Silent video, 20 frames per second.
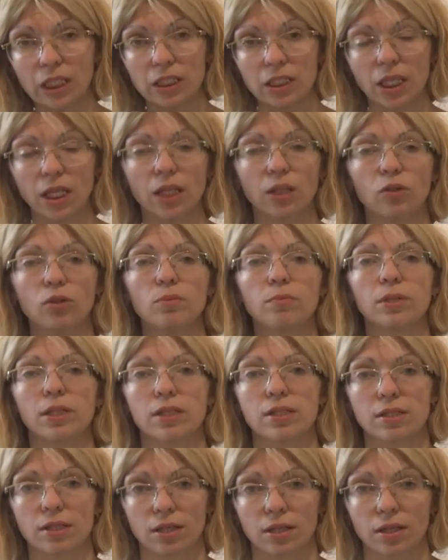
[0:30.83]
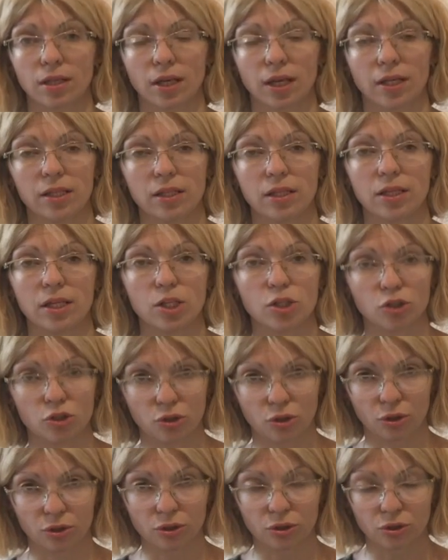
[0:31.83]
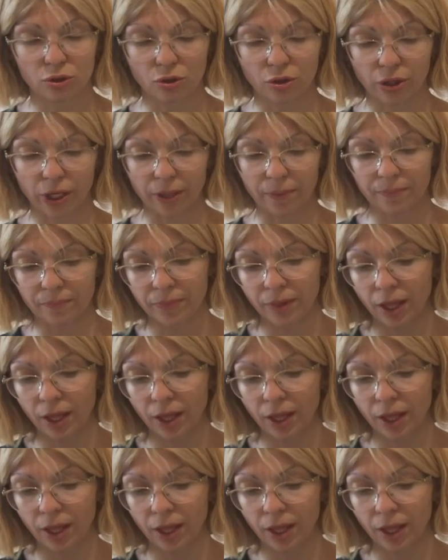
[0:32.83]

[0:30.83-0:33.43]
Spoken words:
Take a look, please, at this short story.